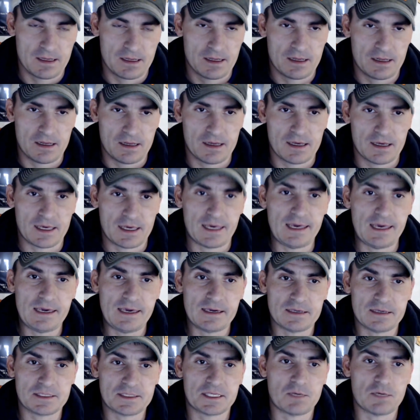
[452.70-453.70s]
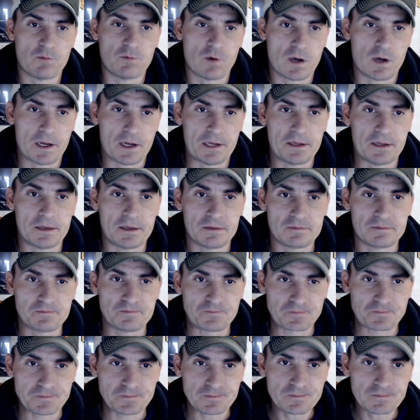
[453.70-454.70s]
He is the one
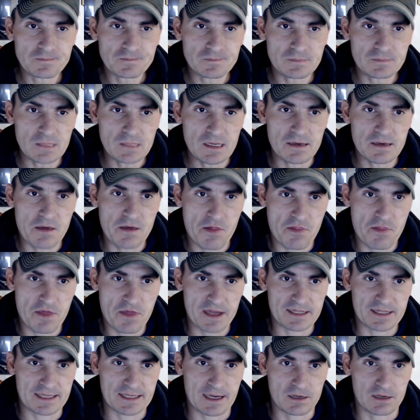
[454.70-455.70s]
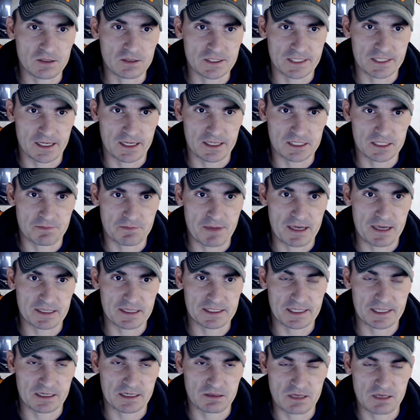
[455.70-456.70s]
that tells us,
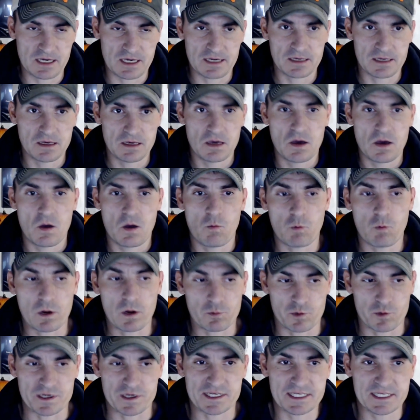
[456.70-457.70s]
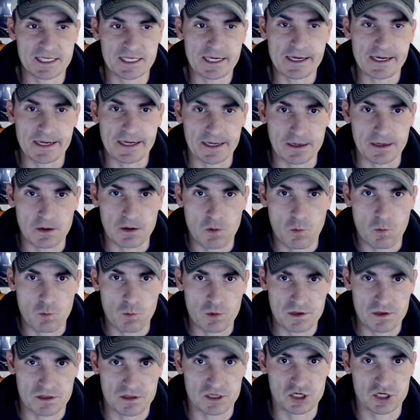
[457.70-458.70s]
basically, what we're seeing with
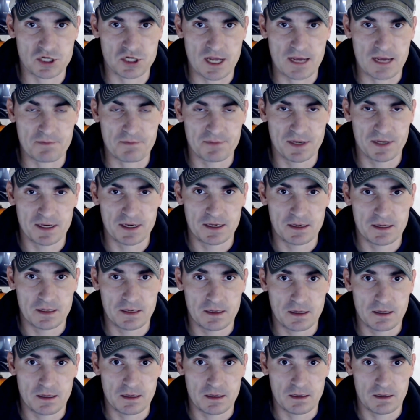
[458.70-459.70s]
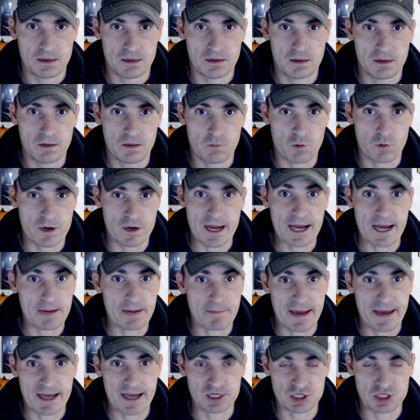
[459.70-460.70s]
the shape we're not
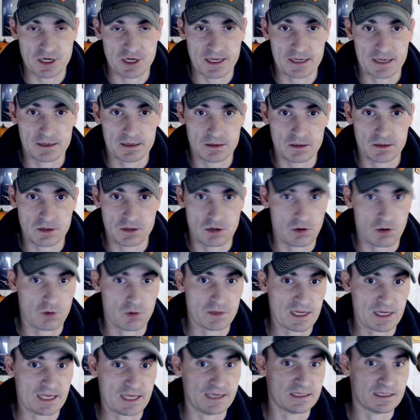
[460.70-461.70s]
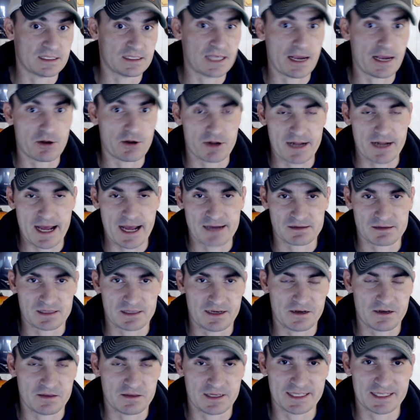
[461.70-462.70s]
imagining, that he's there and not there,
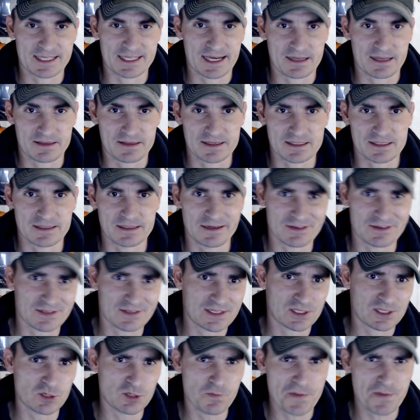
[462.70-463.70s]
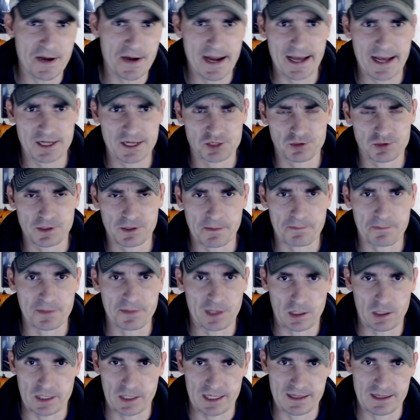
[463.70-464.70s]
that he's got this little supernatural
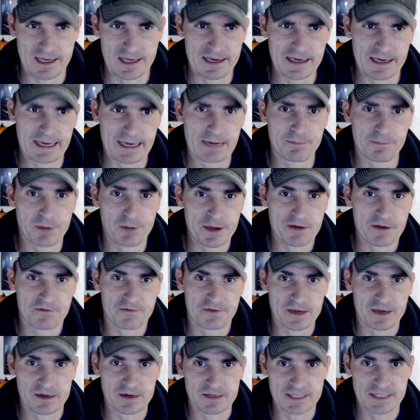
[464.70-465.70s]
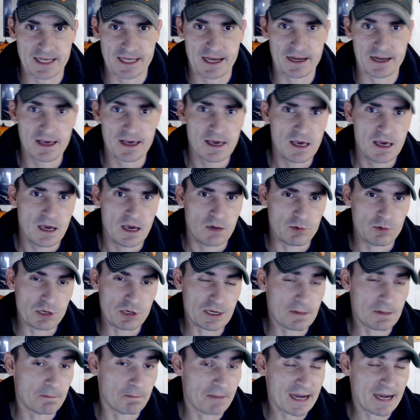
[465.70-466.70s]
ability that you can't put your fingers on. When you
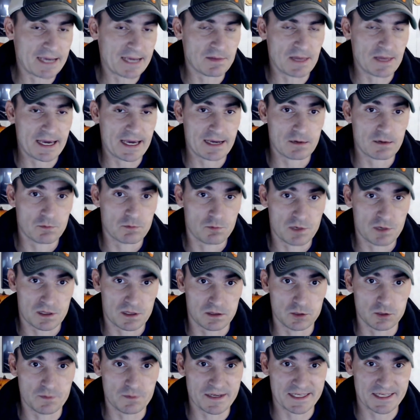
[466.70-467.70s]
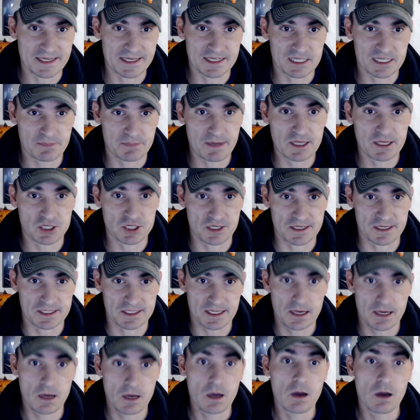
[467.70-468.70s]
combine that with Loomis's speeches,
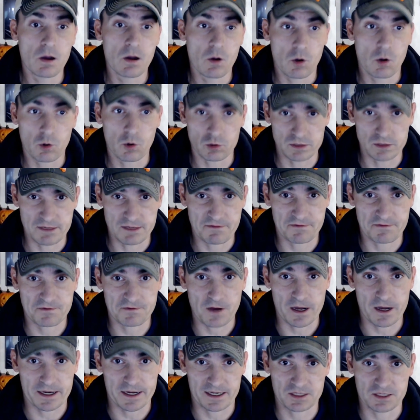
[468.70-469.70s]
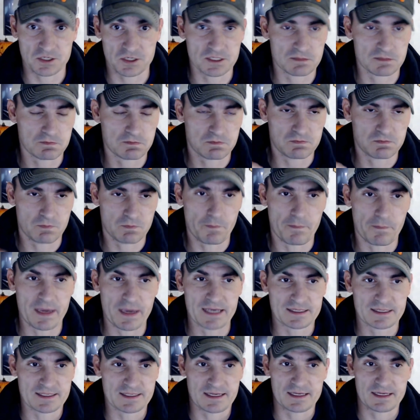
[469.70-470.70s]
holy fuck, it just makes
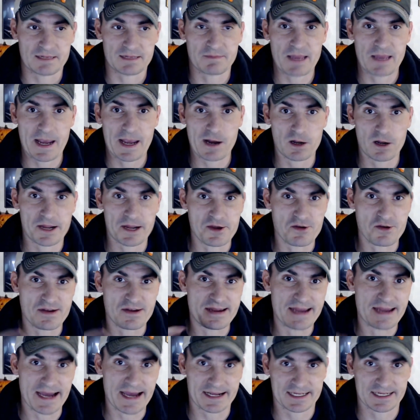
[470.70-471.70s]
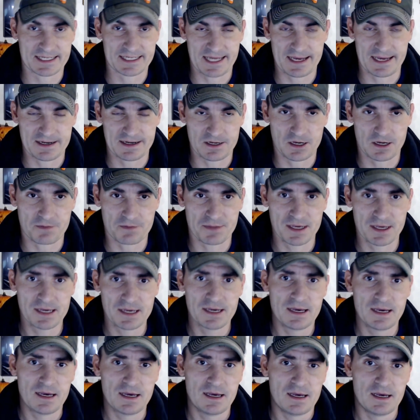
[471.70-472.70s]
the hair on your neck stand up.
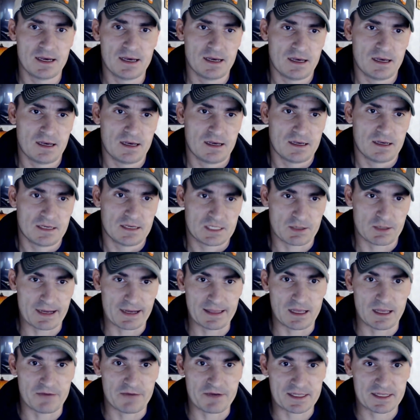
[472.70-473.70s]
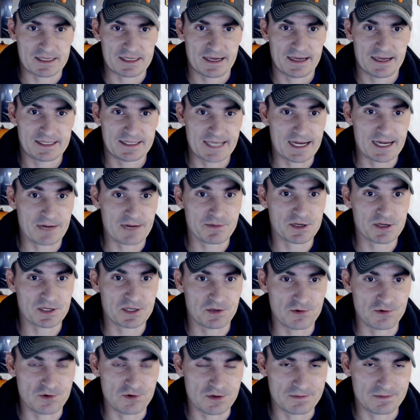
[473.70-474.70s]
So I love it. It's at number
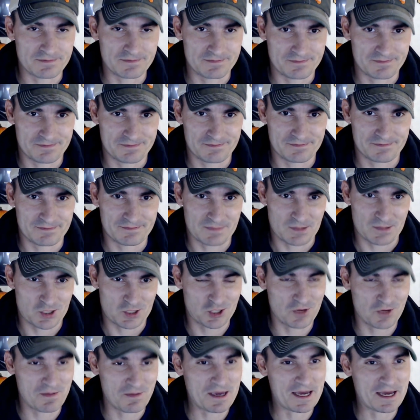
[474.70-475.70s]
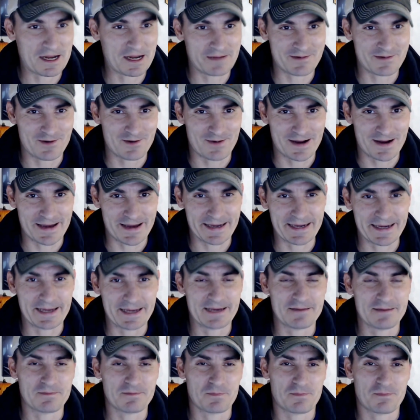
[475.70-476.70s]
2. It should be at number 1, I get
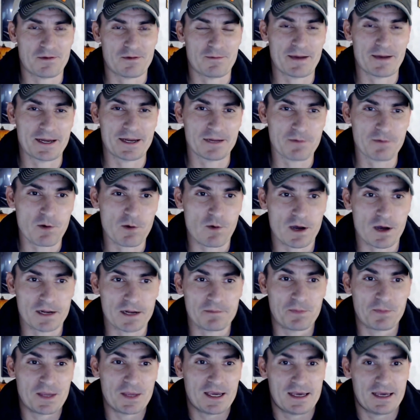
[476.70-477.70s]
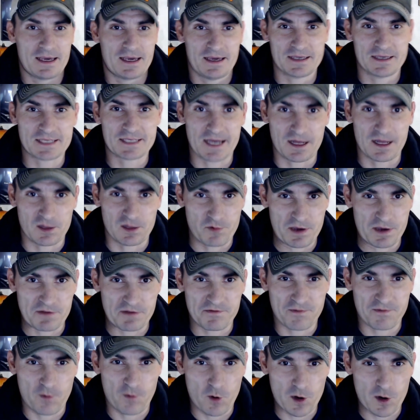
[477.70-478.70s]
it. But my number 1 is Halloween
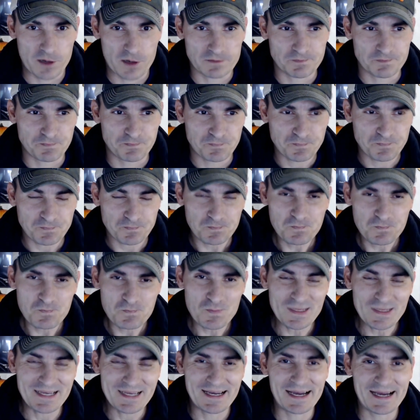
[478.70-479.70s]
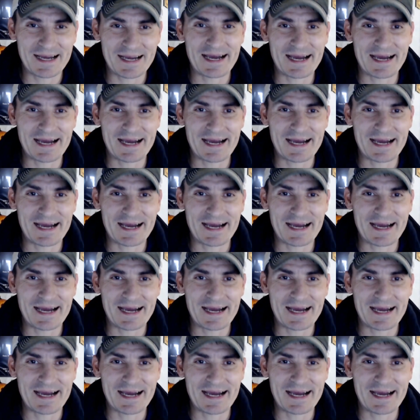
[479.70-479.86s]
4. I